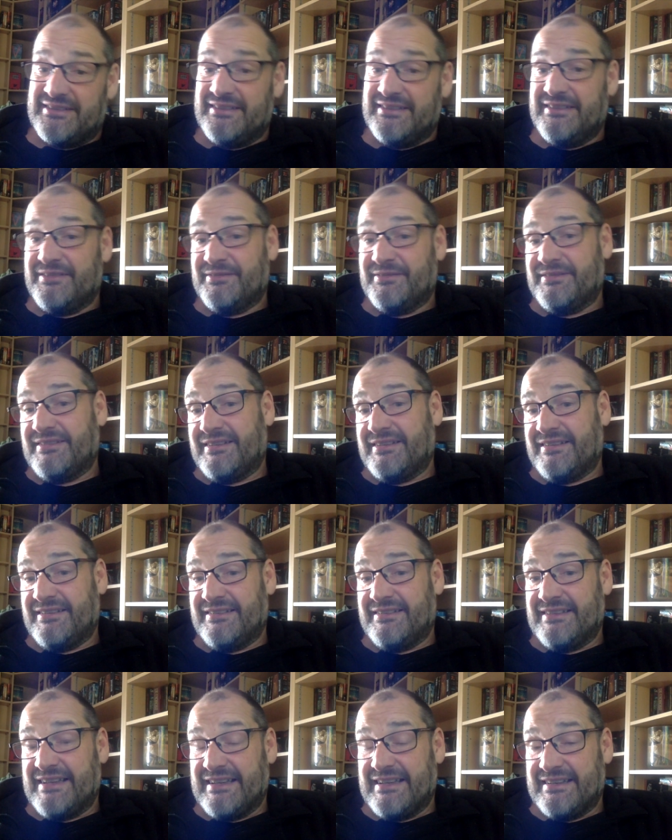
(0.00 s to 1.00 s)
he could
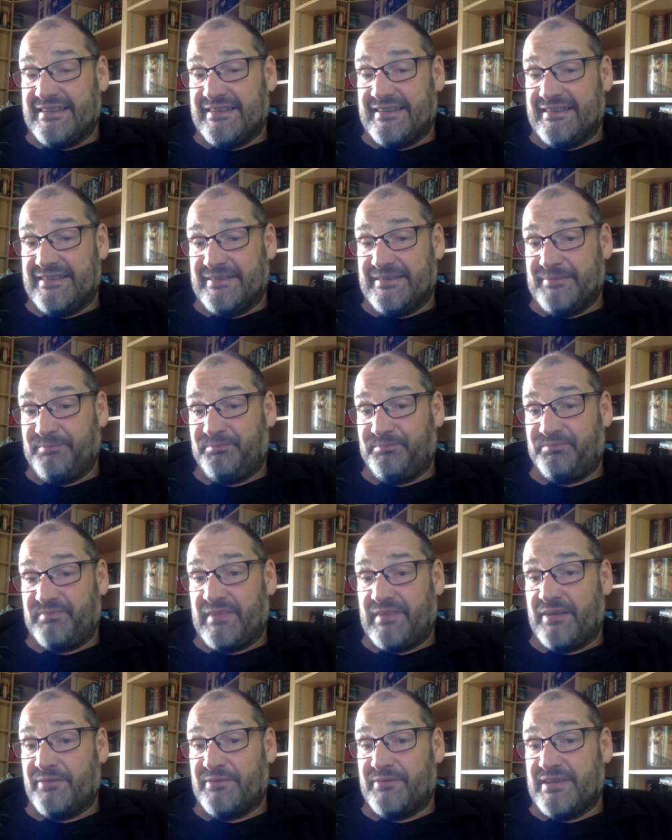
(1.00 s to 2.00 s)
uh, like um,
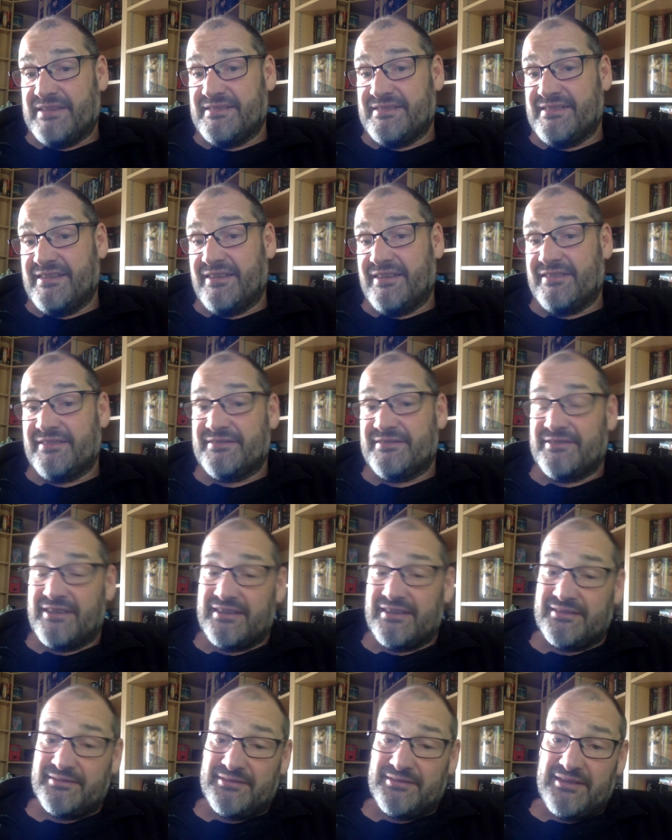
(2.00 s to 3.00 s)
arrange the other track.